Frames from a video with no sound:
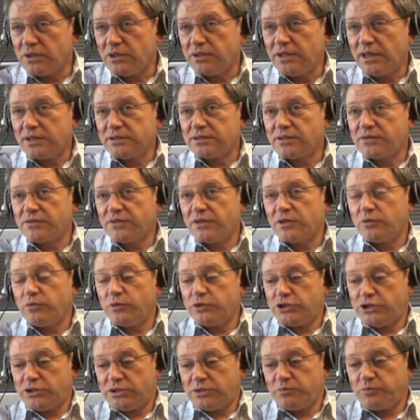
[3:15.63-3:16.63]
Another thing
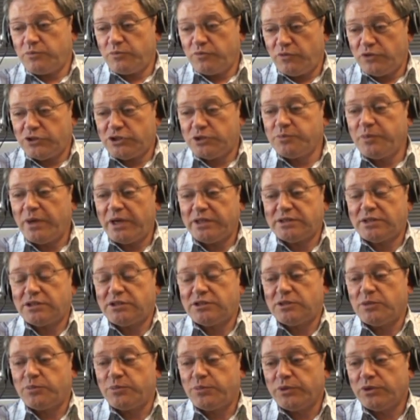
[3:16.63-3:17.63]
which makes
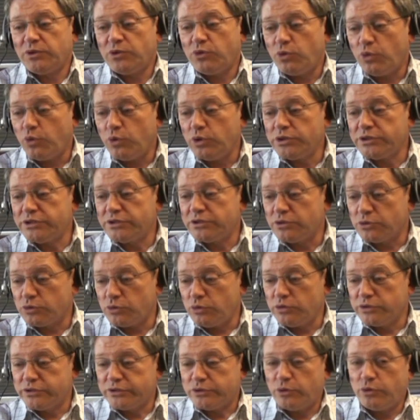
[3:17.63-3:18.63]
it simple: all the
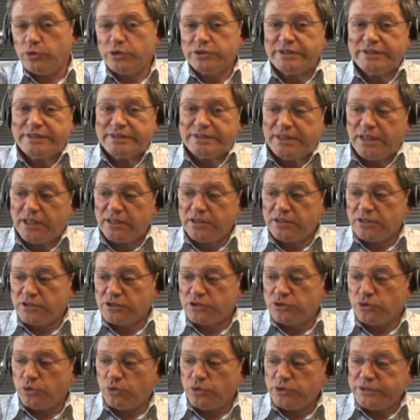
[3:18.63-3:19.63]
rules, all the
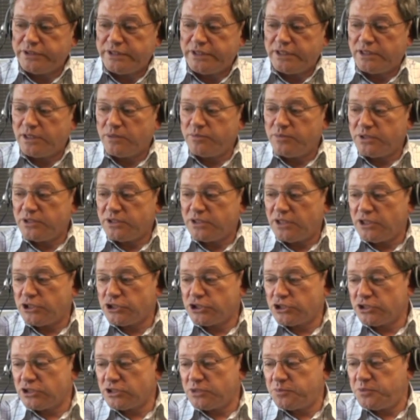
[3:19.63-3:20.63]
standards, all the
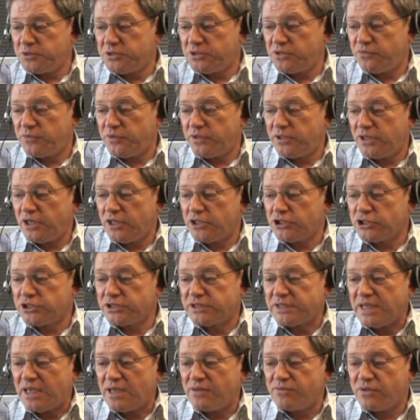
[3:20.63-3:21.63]
recommendations,
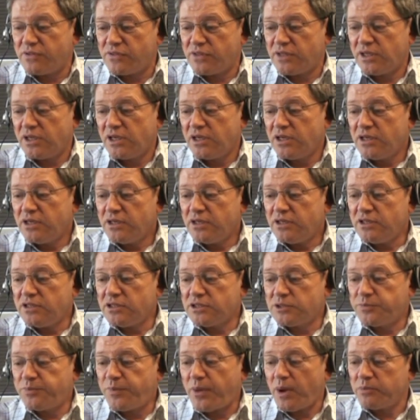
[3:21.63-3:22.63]
specifications, everything
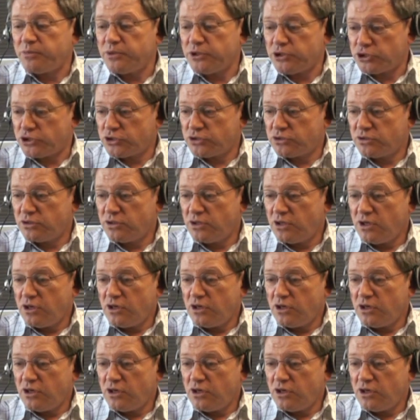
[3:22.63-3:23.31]
is published.